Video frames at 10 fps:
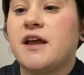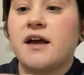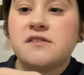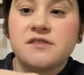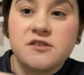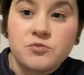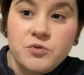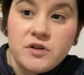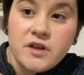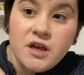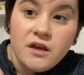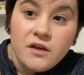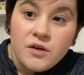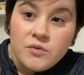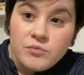It has these really
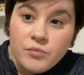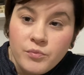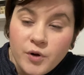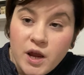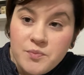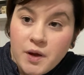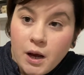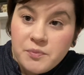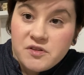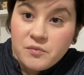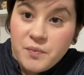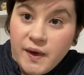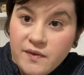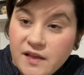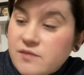bright pops of
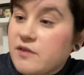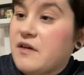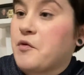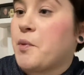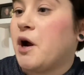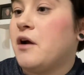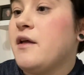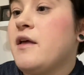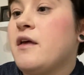pink. That's my favorite part.